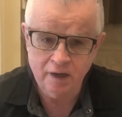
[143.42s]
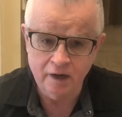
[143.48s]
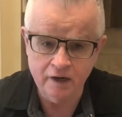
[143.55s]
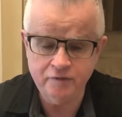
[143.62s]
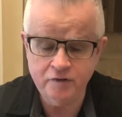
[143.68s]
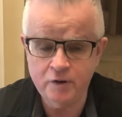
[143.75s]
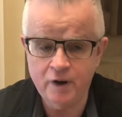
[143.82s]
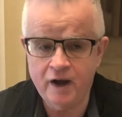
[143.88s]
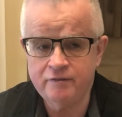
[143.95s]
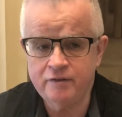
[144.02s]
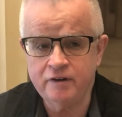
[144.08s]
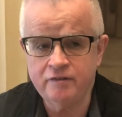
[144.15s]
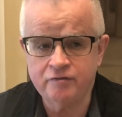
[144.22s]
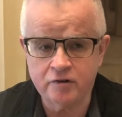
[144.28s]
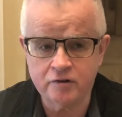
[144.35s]
If you have
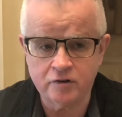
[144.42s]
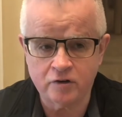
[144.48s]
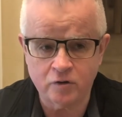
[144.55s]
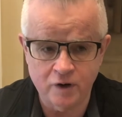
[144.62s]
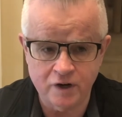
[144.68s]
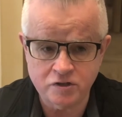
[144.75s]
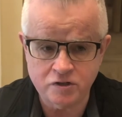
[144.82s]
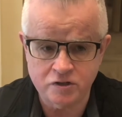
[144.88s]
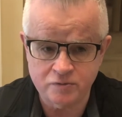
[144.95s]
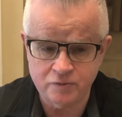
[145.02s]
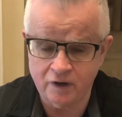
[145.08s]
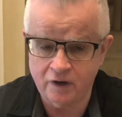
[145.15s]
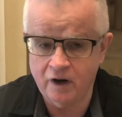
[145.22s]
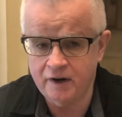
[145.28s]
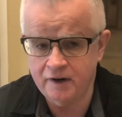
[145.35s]
any further questions
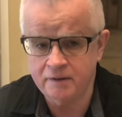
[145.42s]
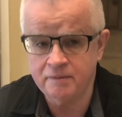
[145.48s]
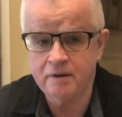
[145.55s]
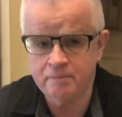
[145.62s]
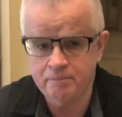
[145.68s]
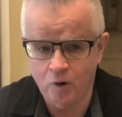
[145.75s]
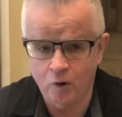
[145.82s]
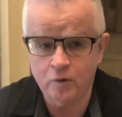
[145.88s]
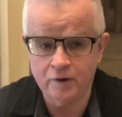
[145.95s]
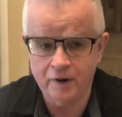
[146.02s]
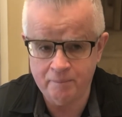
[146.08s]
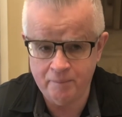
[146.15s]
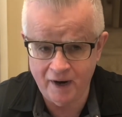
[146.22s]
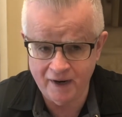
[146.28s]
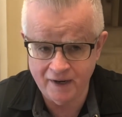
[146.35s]
regarding bone
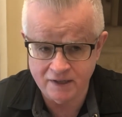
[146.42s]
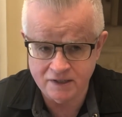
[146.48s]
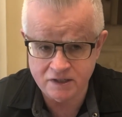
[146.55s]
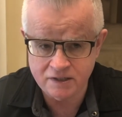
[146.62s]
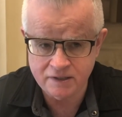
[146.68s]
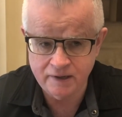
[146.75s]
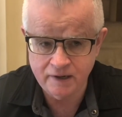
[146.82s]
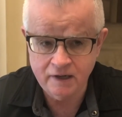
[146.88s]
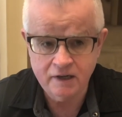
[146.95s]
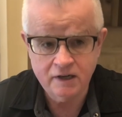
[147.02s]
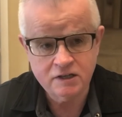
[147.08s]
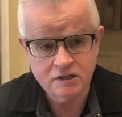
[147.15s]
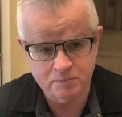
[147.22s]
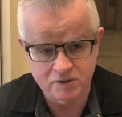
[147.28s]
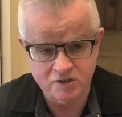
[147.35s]
putties,
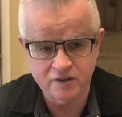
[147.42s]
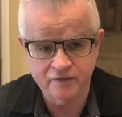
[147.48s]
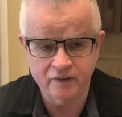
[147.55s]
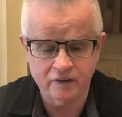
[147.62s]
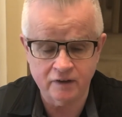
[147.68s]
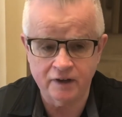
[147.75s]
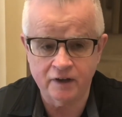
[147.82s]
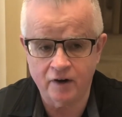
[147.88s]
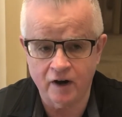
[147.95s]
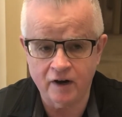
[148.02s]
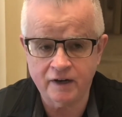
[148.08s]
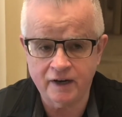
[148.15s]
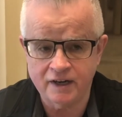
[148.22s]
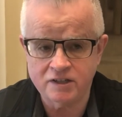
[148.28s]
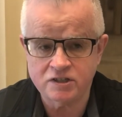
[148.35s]
specifically in our
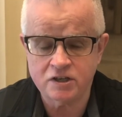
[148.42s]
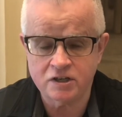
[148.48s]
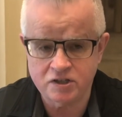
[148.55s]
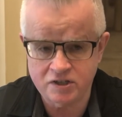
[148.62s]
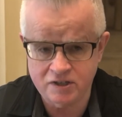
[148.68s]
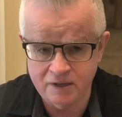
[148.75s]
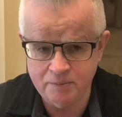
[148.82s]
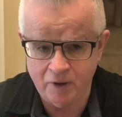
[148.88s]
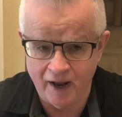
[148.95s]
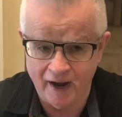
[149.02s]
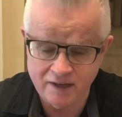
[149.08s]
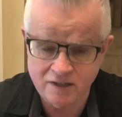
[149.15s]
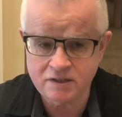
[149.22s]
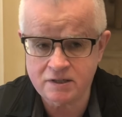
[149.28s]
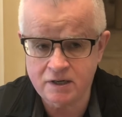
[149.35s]
case,
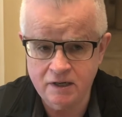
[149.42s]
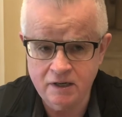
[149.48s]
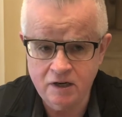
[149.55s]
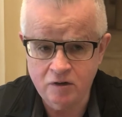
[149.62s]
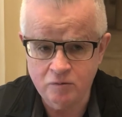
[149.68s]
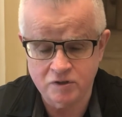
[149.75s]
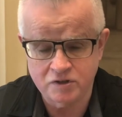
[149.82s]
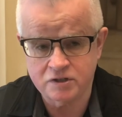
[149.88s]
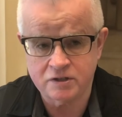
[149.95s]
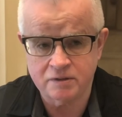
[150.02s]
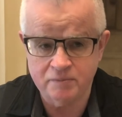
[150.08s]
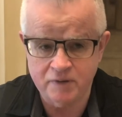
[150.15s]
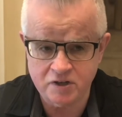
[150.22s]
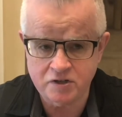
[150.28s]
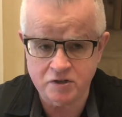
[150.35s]
C-Blast, which is a
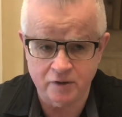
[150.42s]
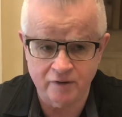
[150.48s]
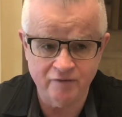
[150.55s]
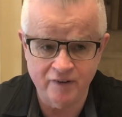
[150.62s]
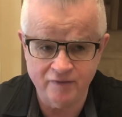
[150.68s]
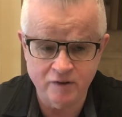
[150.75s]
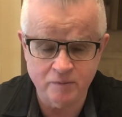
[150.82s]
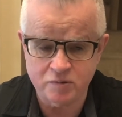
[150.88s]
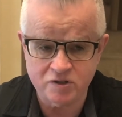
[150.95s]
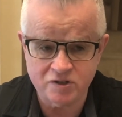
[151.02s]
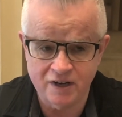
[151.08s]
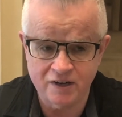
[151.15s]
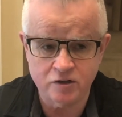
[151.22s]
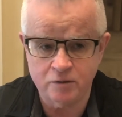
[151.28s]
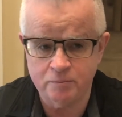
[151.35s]
mixture of
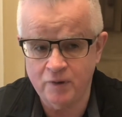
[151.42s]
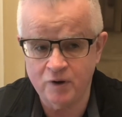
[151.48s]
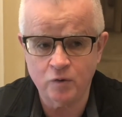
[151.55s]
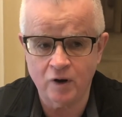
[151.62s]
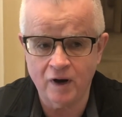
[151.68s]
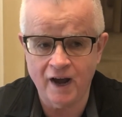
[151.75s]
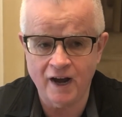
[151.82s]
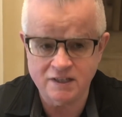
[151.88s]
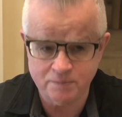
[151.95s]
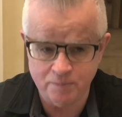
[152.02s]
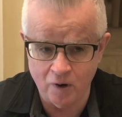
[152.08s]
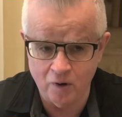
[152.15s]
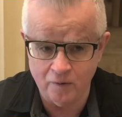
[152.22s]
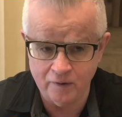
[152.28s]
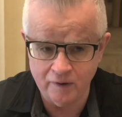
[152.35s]
50% mineralized
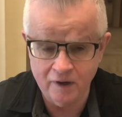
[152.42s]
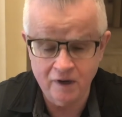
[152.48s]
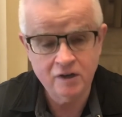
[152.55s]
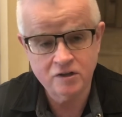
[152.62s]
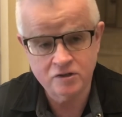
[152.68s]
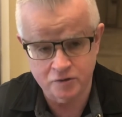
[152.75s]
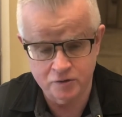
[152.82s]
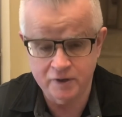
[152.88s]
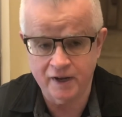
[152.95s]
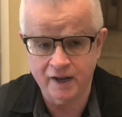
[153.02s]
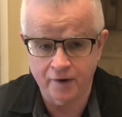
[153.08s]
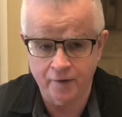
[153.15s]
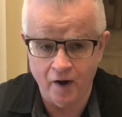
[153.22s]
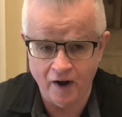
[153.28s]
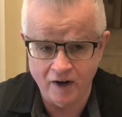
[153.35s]
bone, so you get
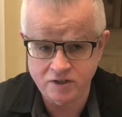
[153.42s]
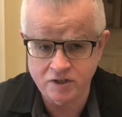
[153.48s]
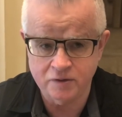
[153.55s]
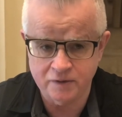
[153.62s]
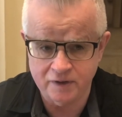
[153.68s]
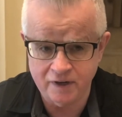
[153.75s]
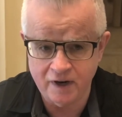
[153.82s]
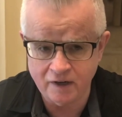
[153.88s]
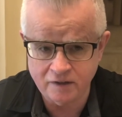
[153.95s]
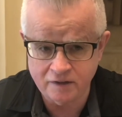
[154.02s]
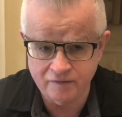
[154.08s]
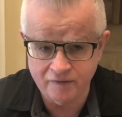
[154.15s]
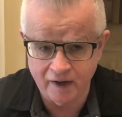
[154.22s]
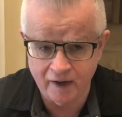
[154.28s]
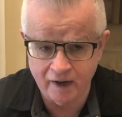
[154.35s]
an
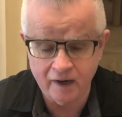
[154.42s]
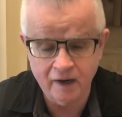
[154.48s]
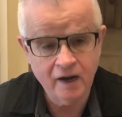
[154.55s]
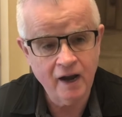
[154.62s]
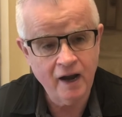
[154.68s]
osteoinductive kick,